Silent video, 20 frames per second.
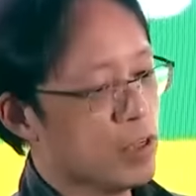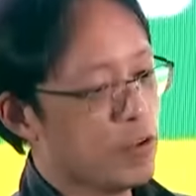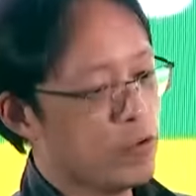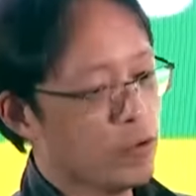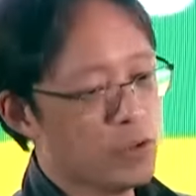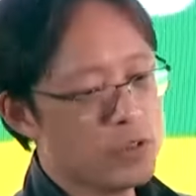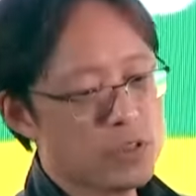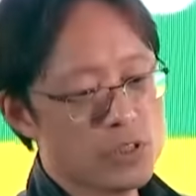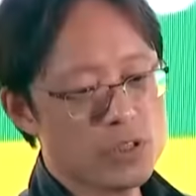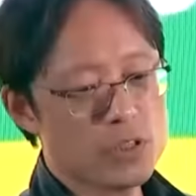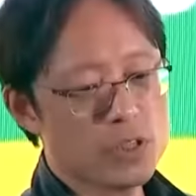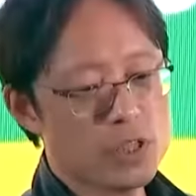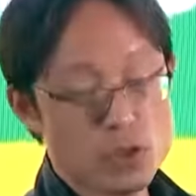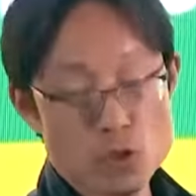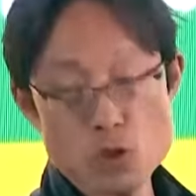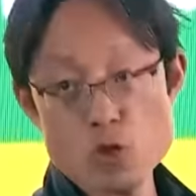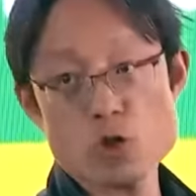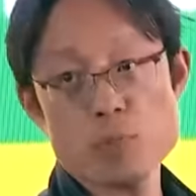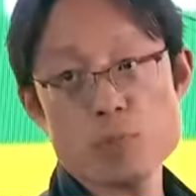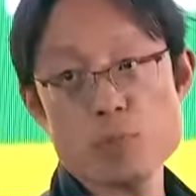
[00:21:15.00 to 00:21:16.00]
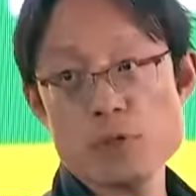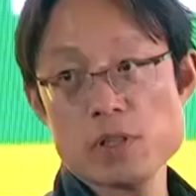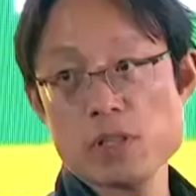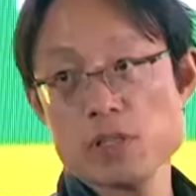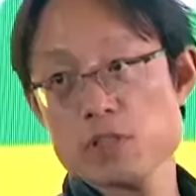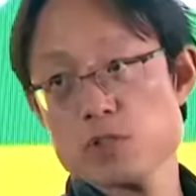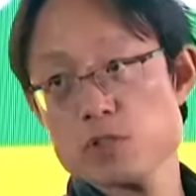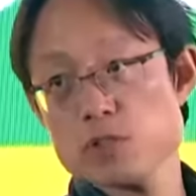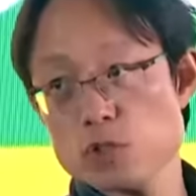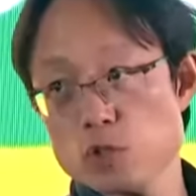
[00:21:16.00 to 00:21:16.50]
For instance, in Europe, we
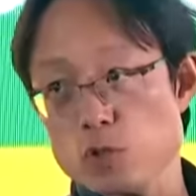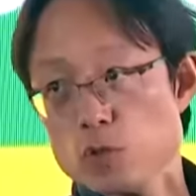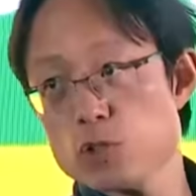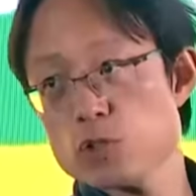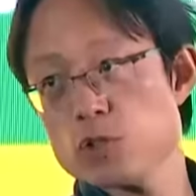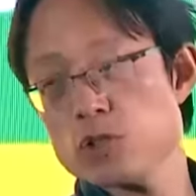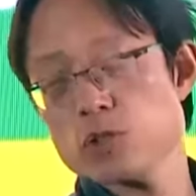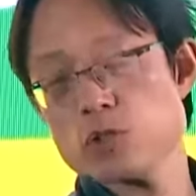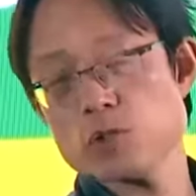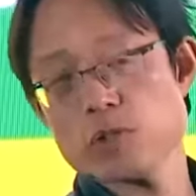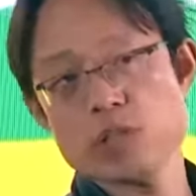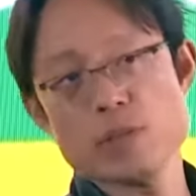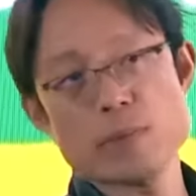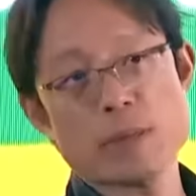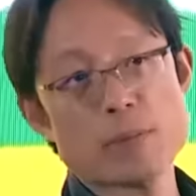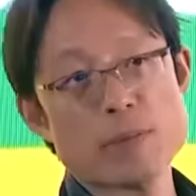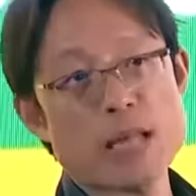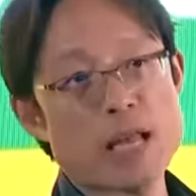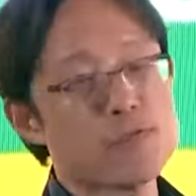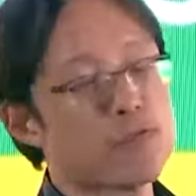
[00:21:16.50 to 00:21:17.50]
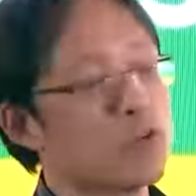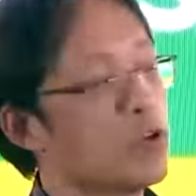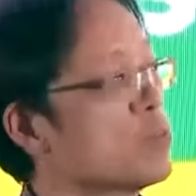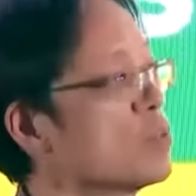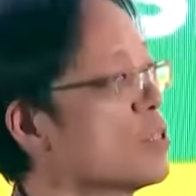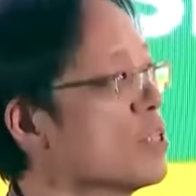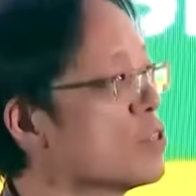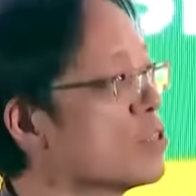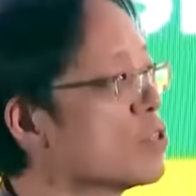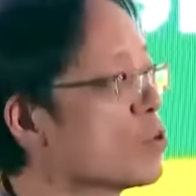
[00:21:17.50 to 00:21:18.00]
think the solution to the big platforms
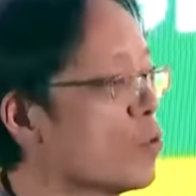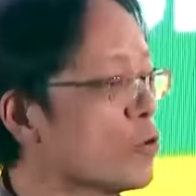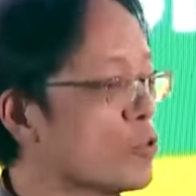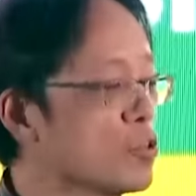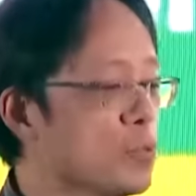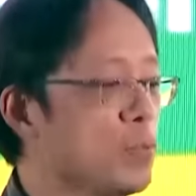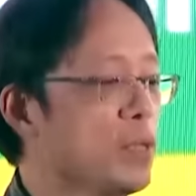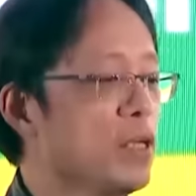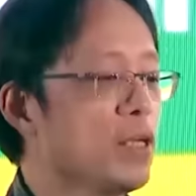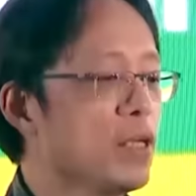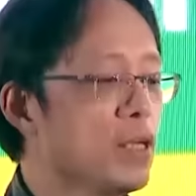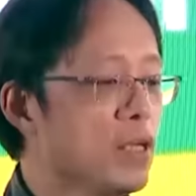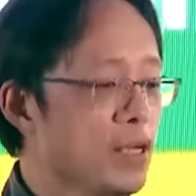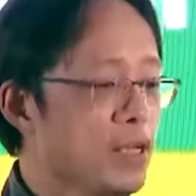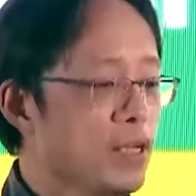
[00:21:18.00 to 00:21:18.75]
isn't going to be